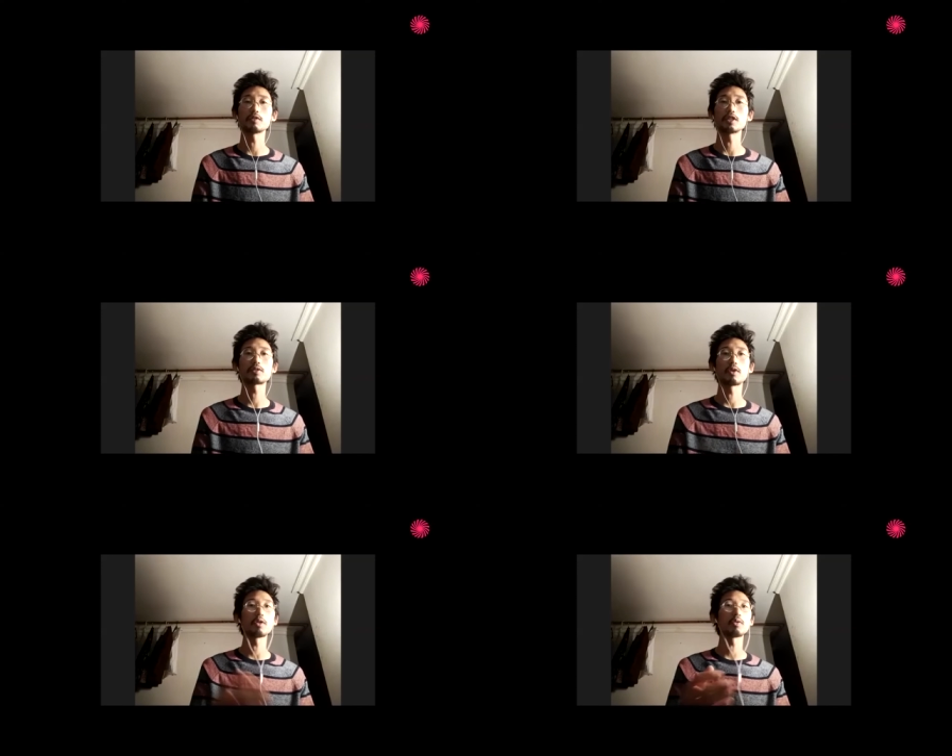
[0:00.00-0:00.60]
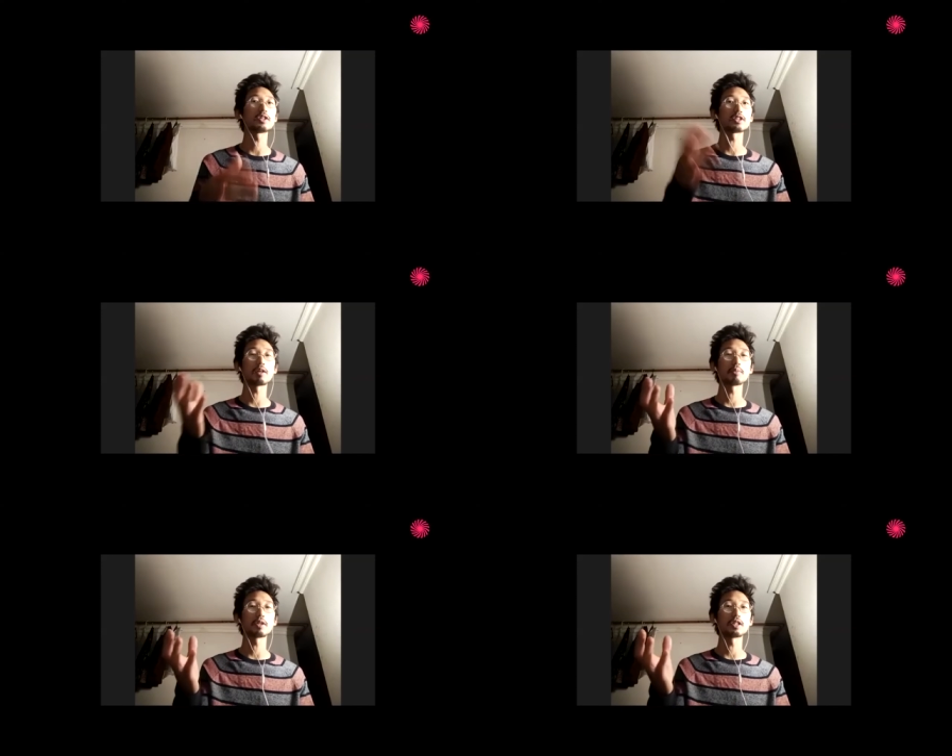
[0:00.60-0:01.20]
just following
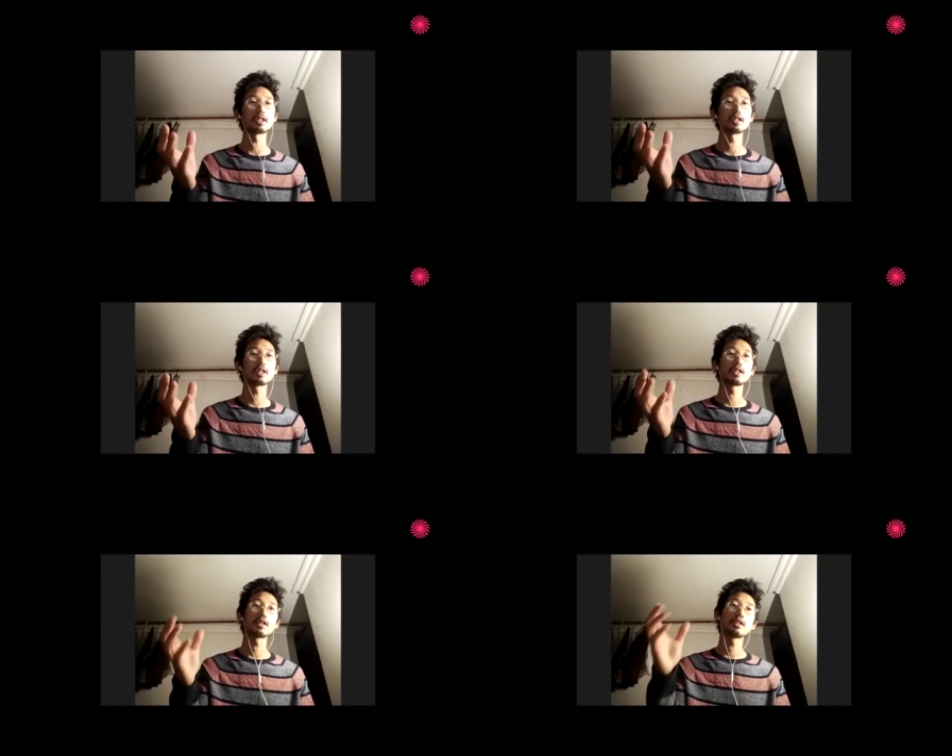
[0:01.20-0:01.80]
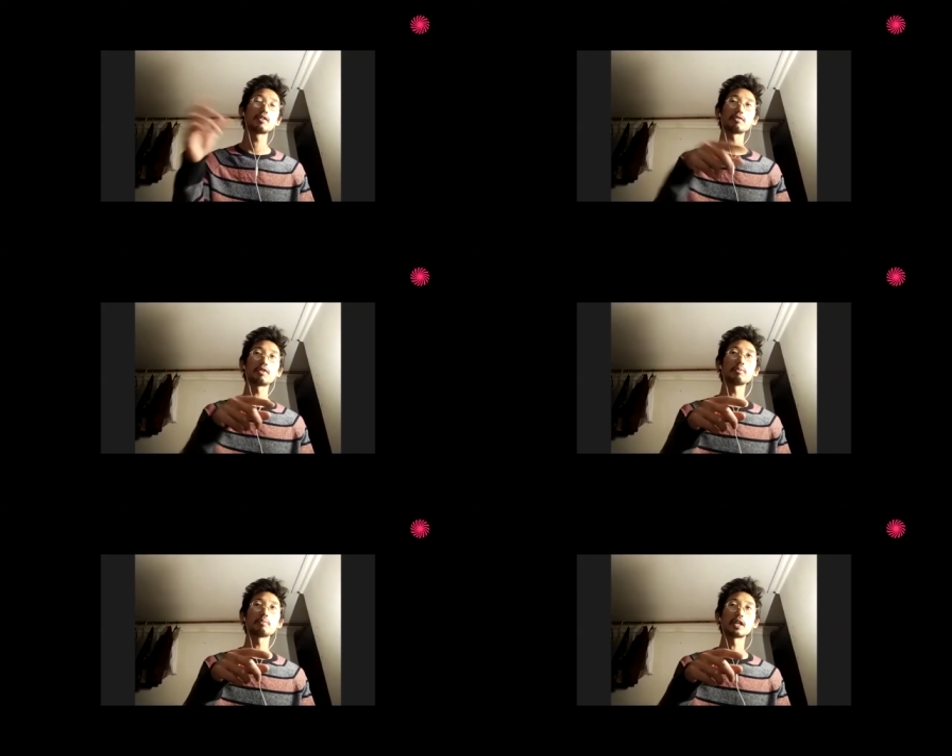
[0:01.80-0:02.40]
somebody
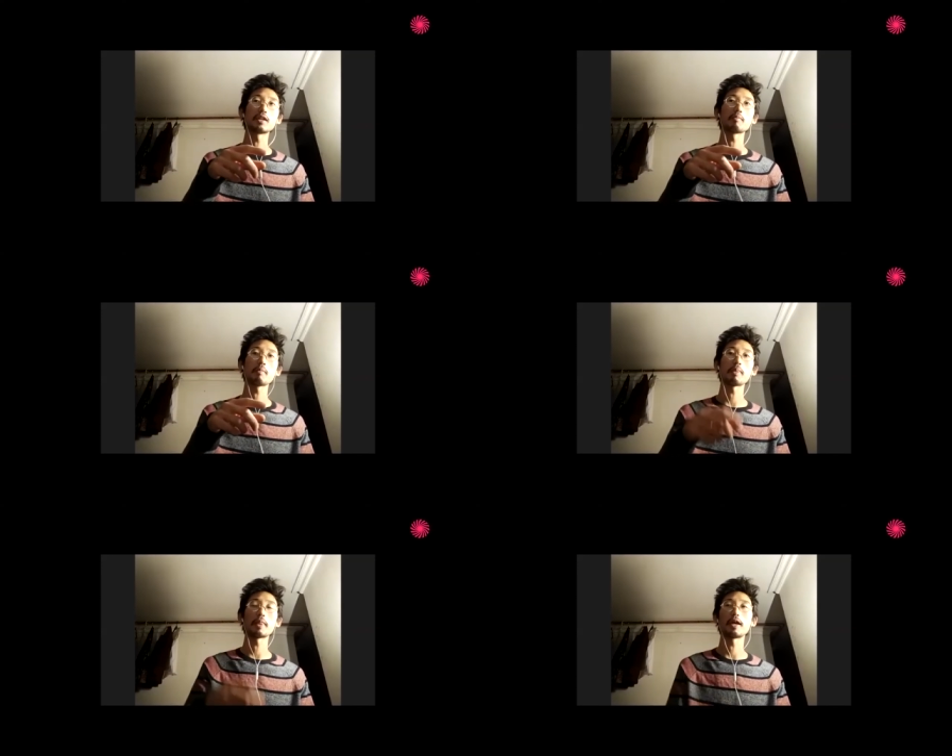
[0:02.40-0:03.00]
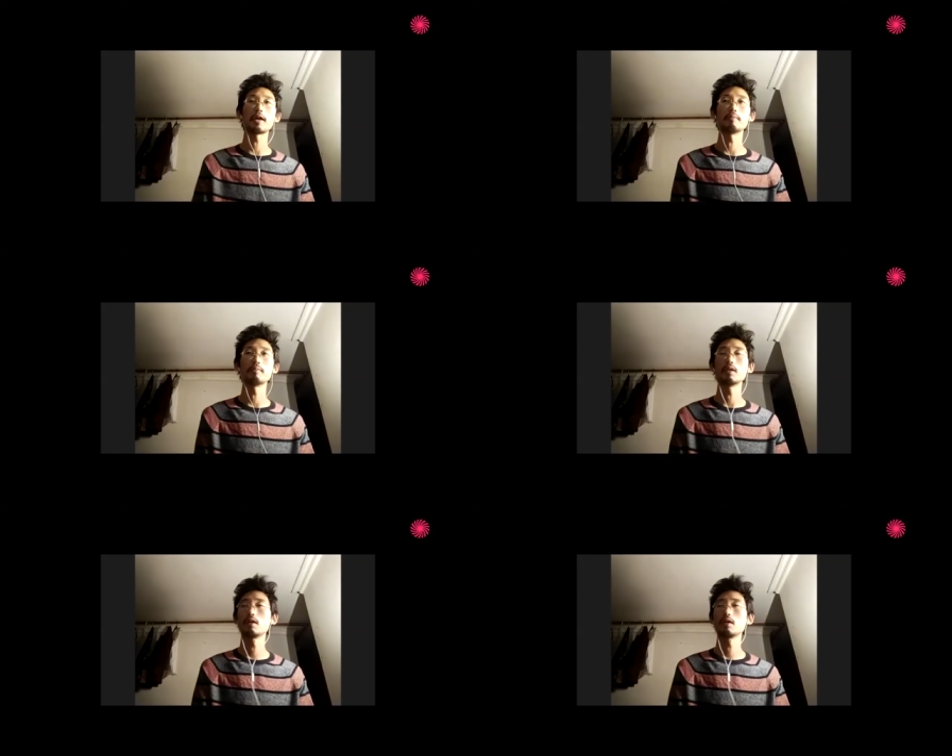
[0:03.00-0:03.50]
filming, then